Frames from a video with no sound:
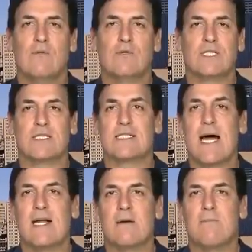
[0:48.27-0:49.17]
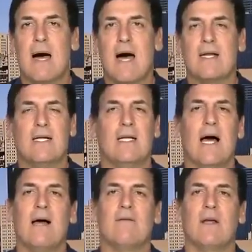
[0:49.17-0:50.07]
was excited about it. He
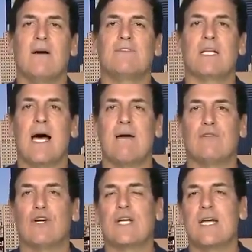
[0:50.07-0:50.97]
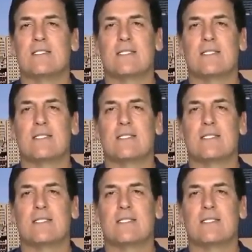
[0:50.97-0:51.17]
loved the live look-ins,